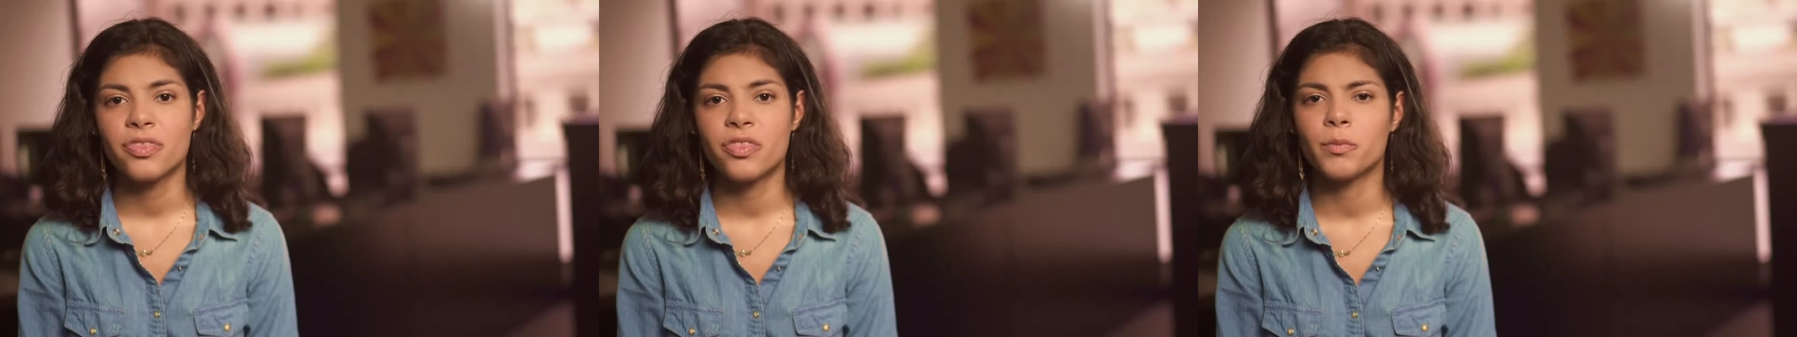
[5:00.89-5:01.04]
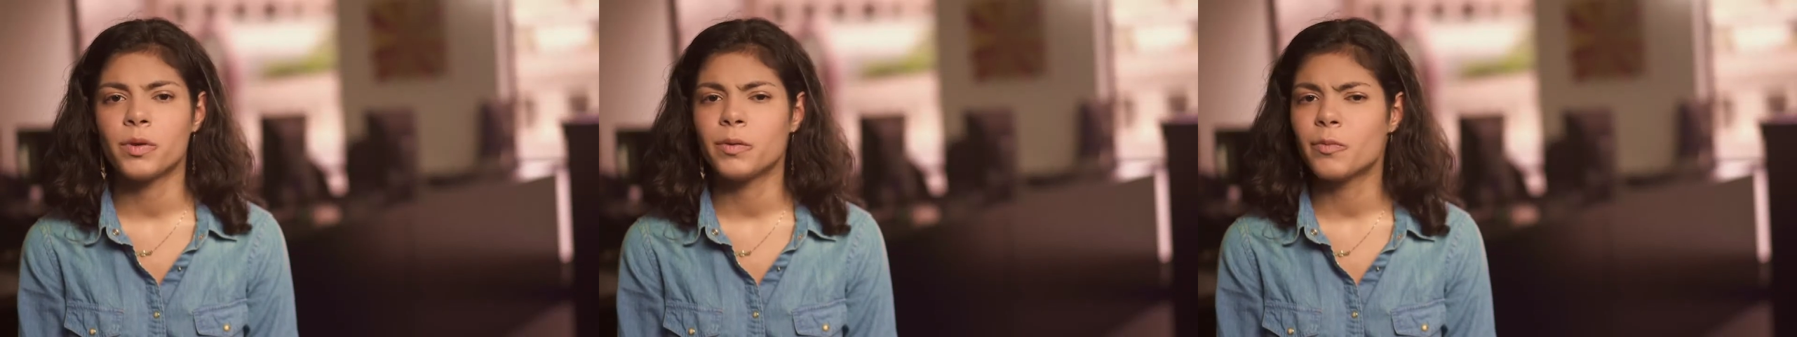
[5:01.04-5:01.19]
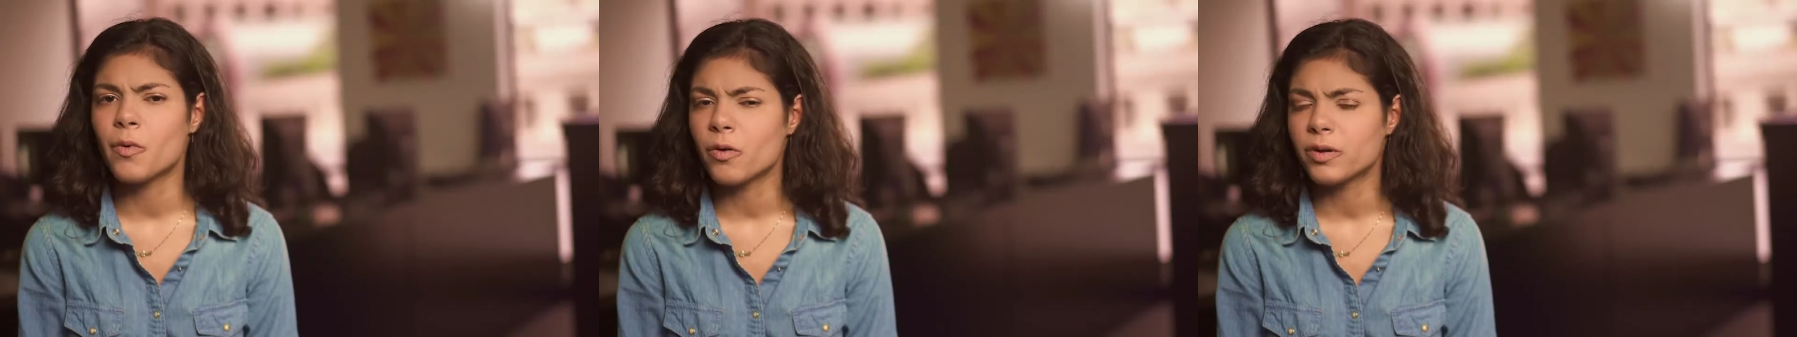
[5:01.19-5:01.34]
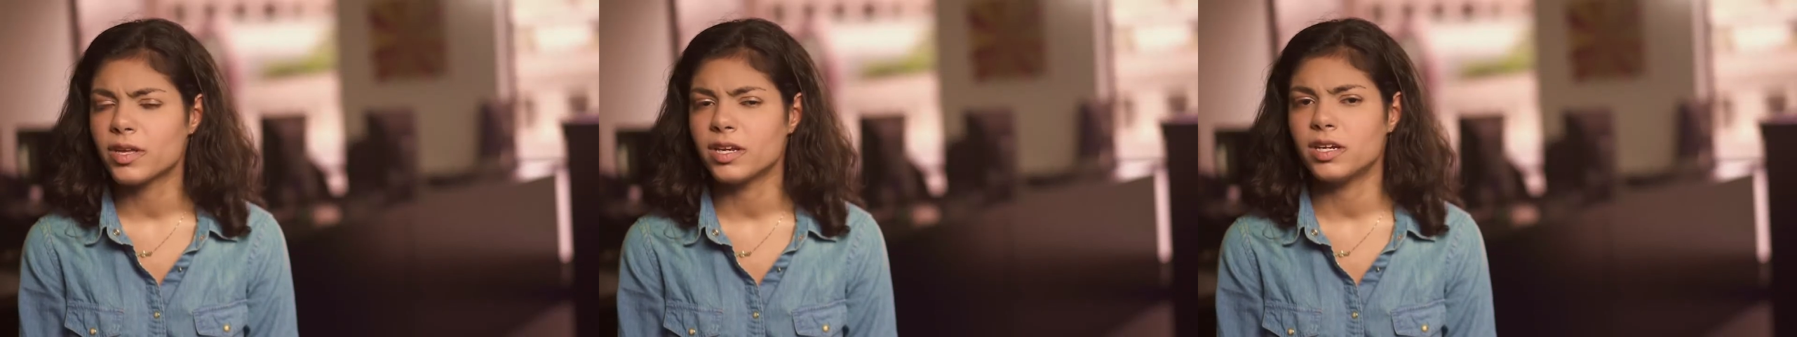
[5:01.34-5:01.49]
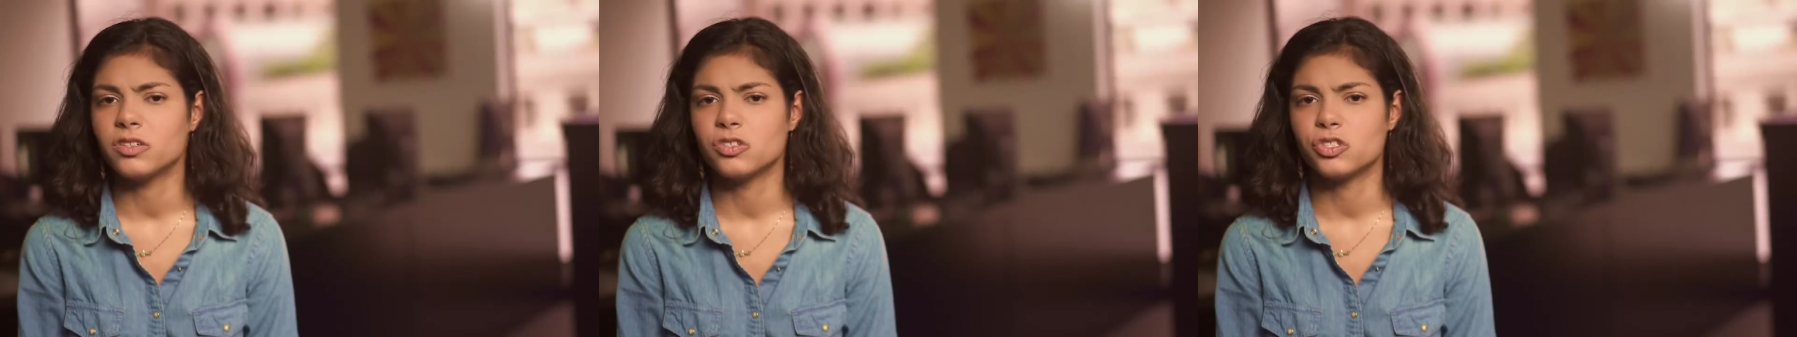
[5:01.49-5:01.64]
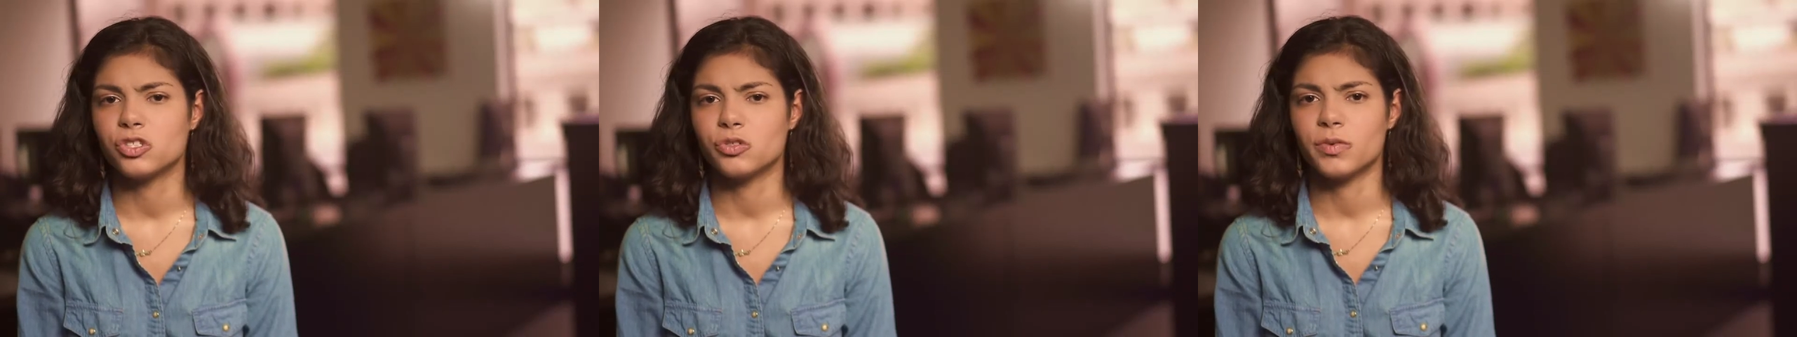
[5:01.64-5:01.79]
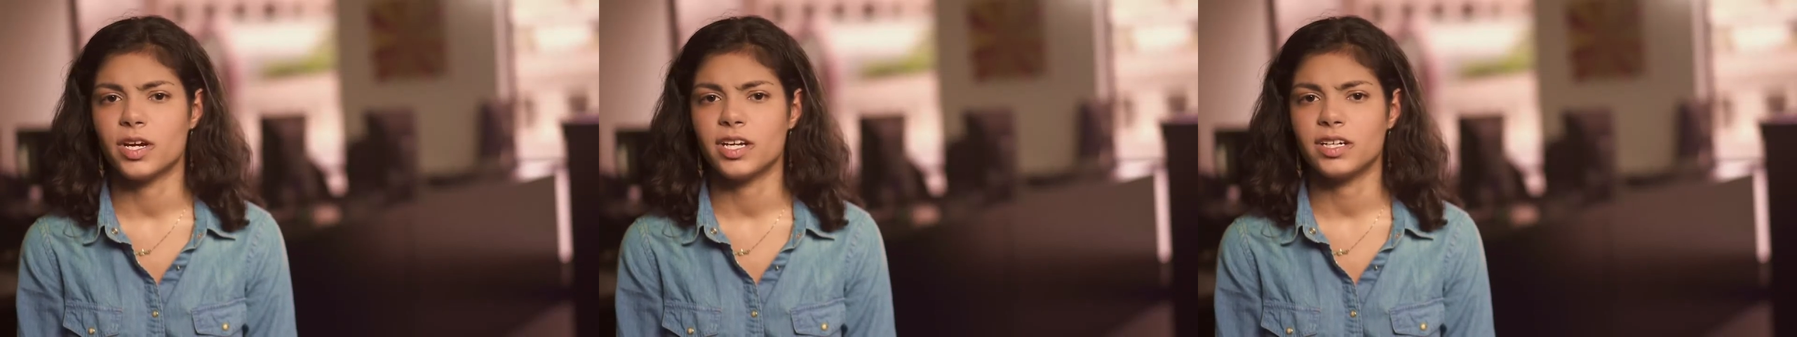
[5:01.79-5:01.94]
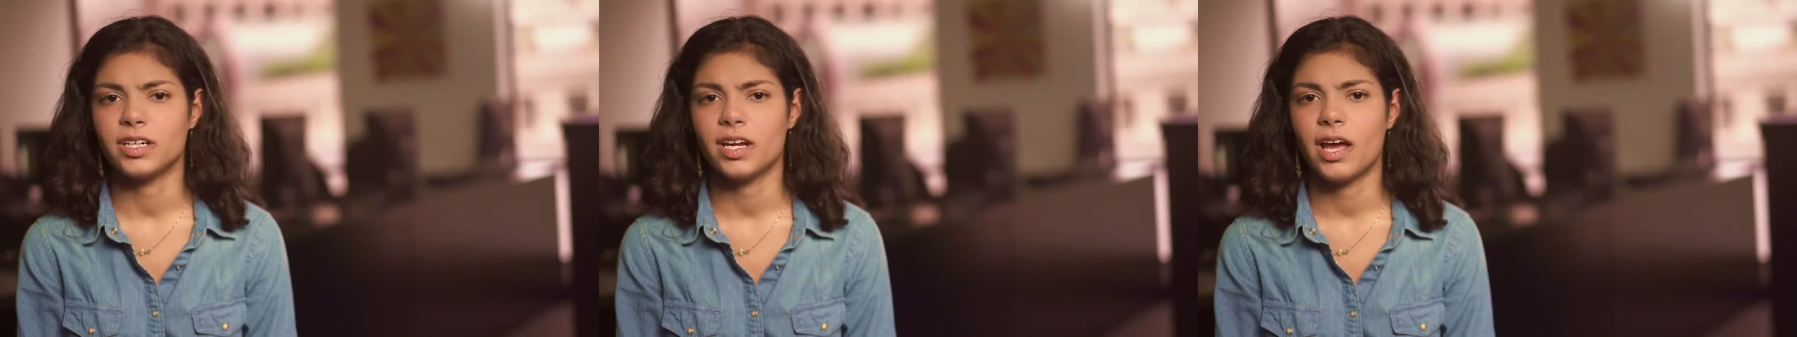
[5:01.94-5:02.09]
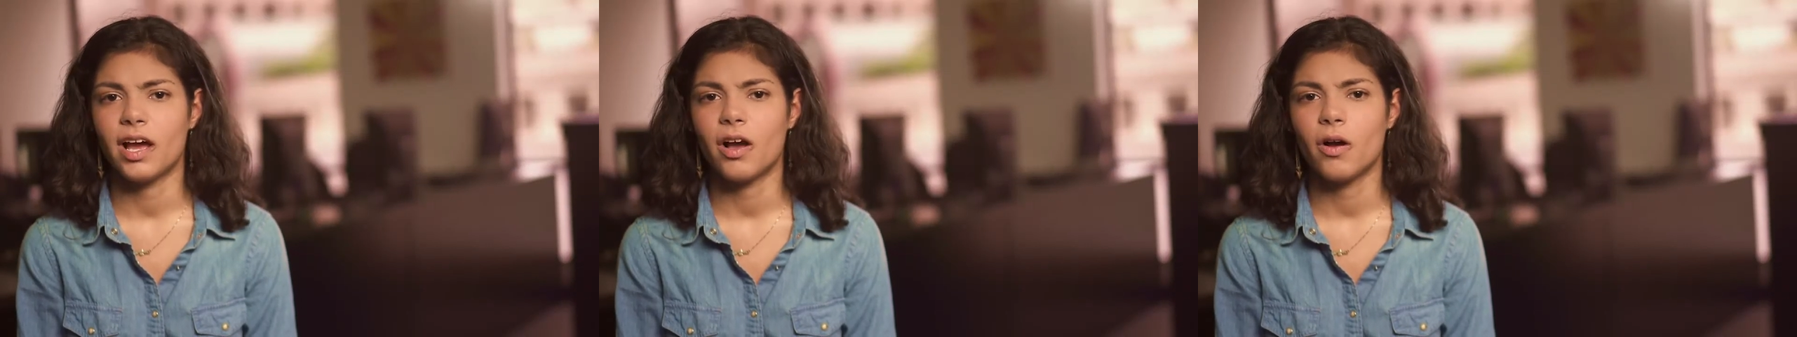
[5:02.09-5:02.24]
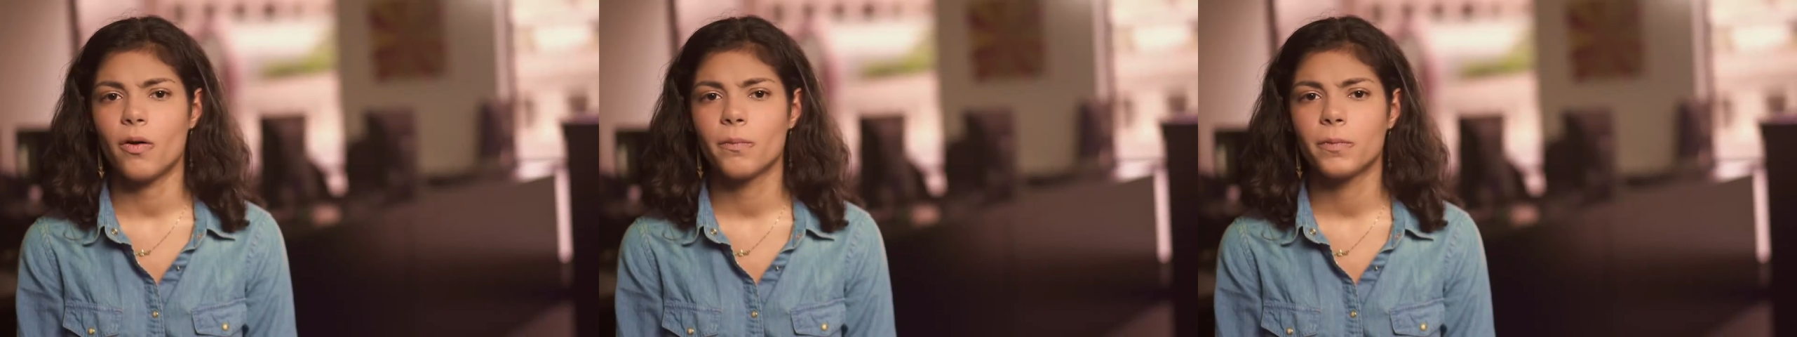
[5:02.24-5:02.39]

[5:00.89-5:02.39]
that we won't get into right now.